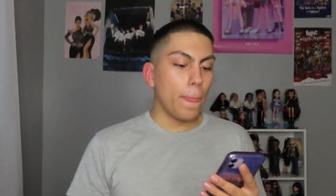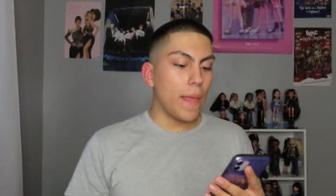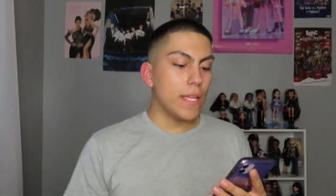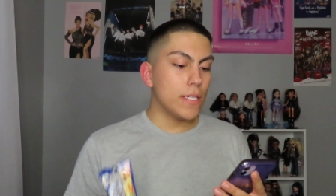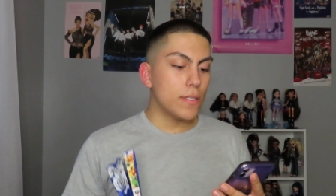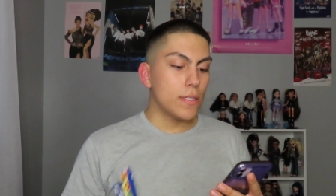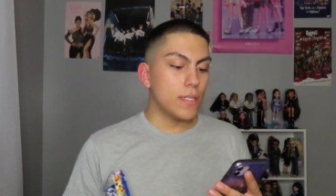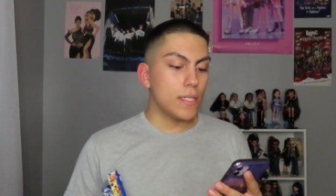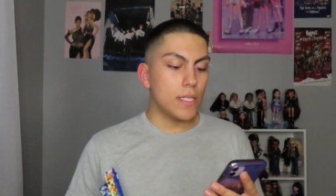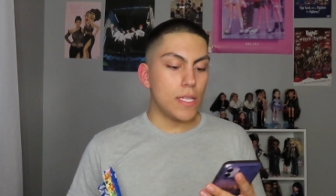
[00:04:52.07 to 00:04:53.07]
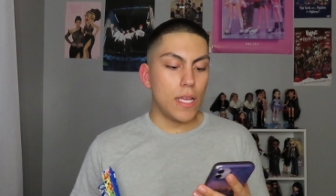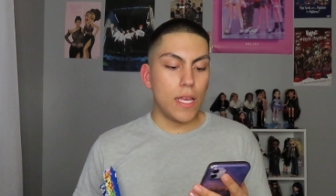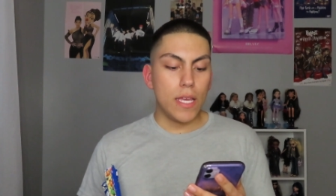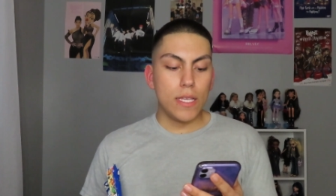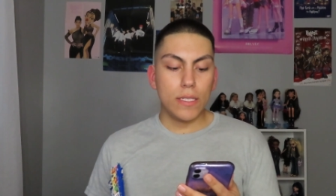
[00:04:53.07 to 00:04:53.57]
This
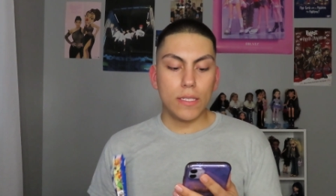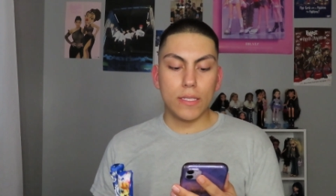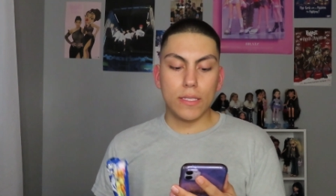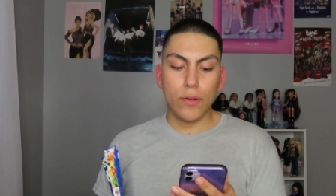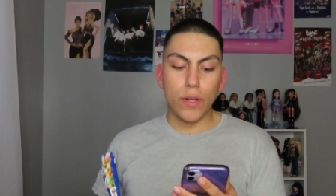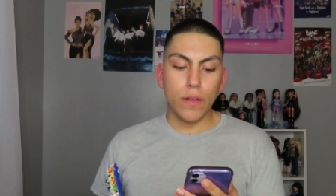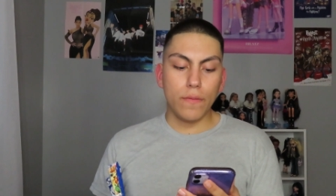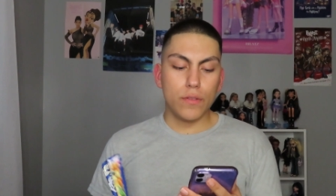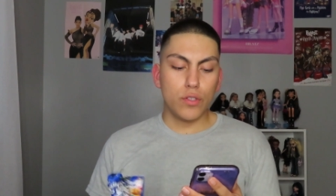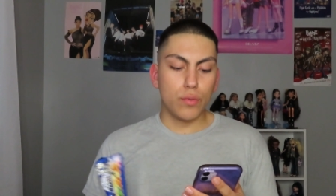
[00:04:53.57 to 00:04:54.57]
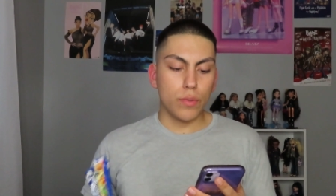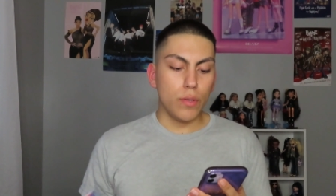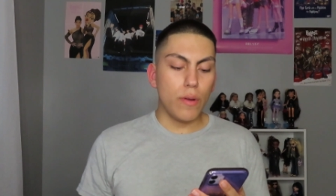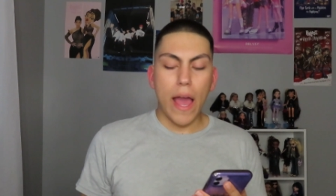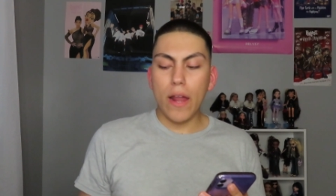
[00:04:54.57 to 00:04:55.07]
is sort of
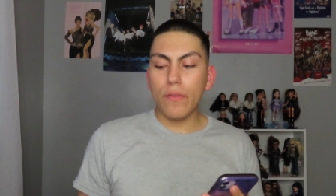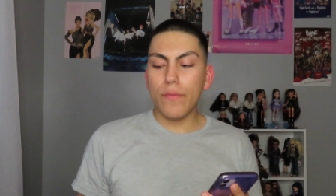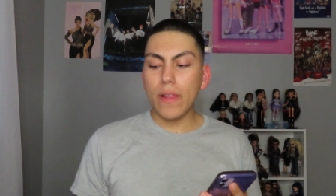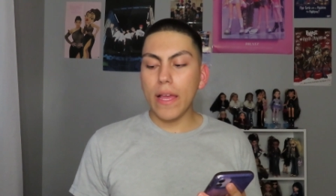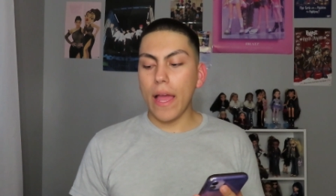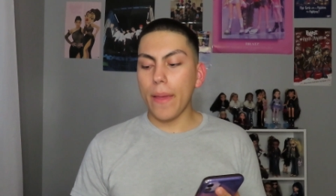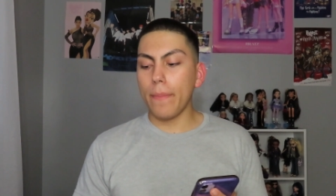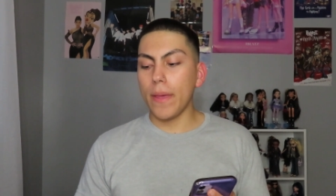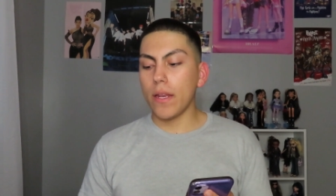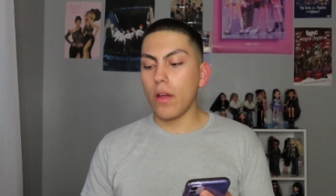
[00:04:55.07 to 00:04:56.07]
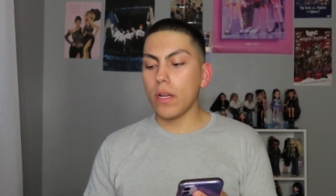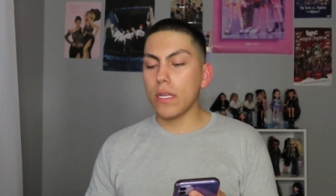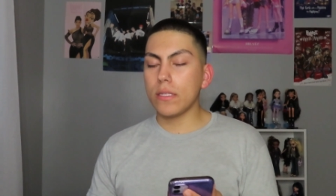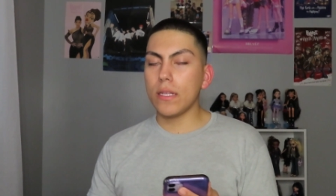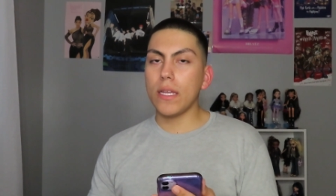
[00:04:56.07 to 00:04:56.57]
true. I don't feel like I mean
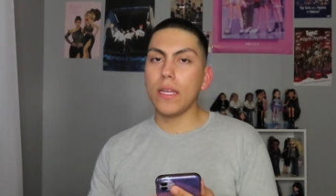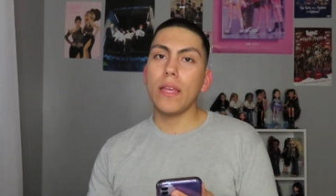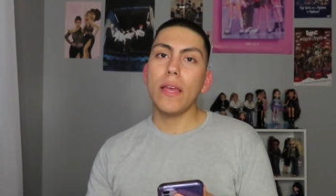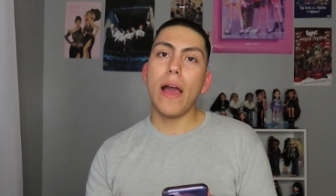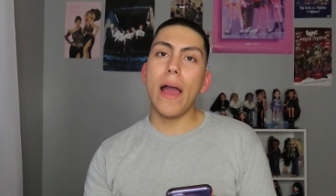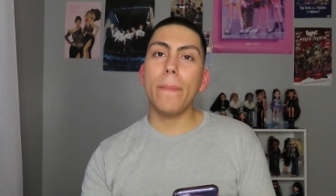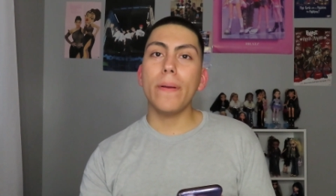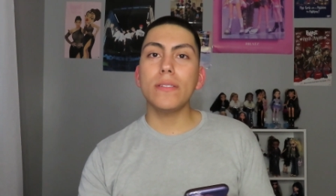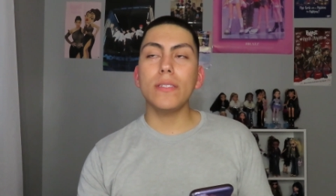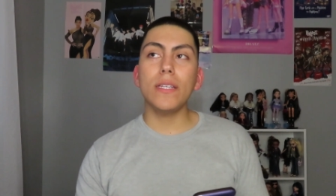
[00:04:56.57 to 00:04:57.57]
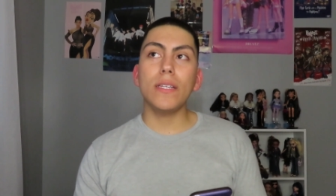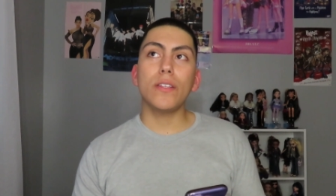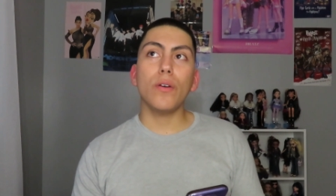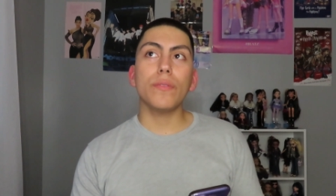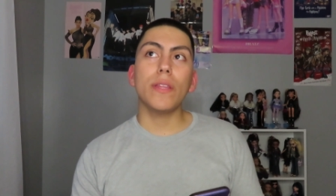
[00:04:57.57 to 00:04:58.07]
honestly. I personally
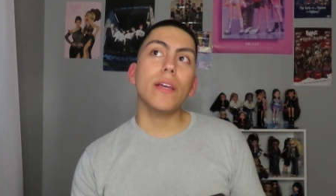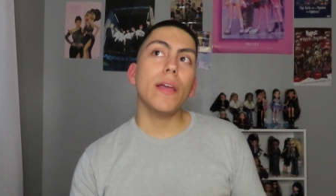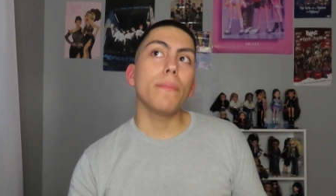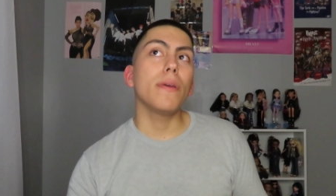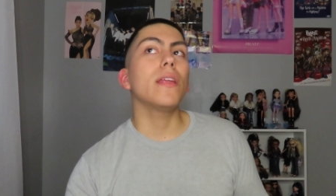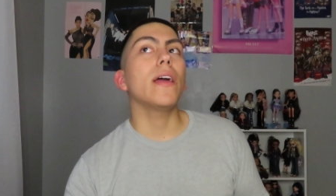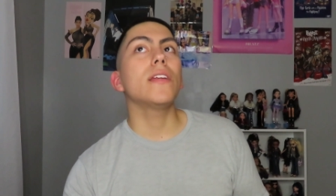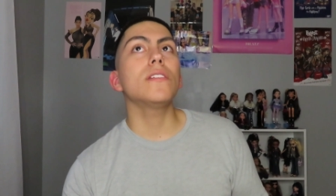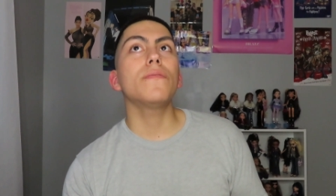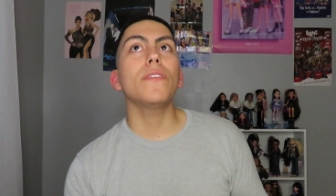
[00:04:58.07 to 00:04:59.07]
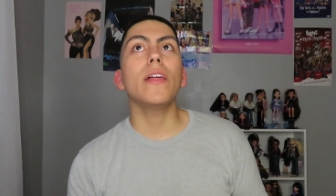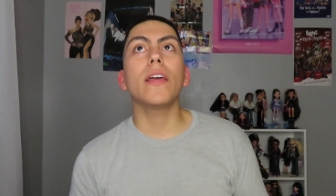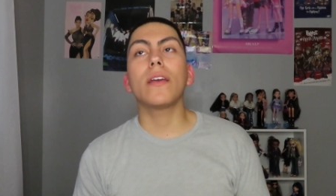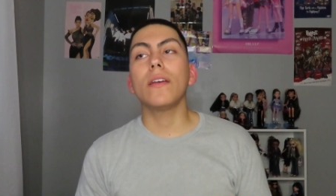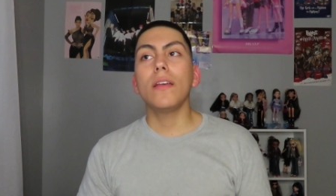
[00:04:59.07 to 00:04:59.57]
don't think I mean. I just feel
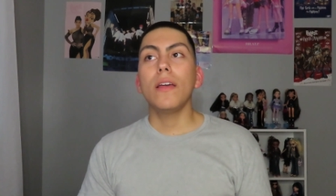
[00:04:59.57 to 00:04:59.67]
like